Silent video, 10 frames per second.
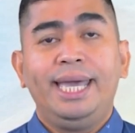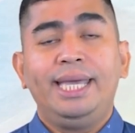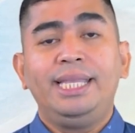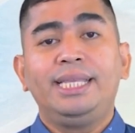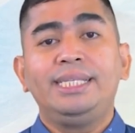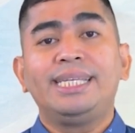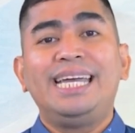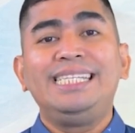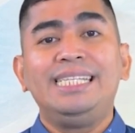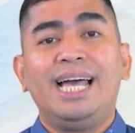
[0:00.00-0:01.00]
and it is
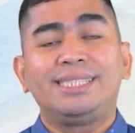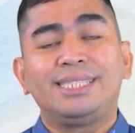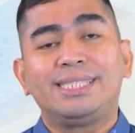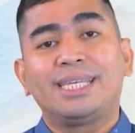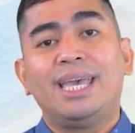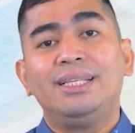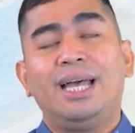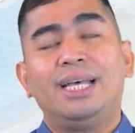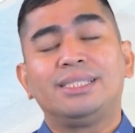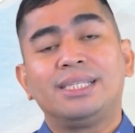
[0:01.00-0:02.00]
a
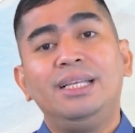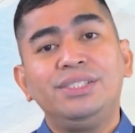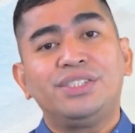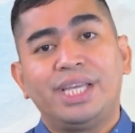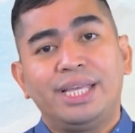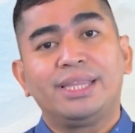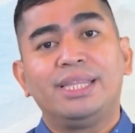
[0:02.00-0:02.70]
skill set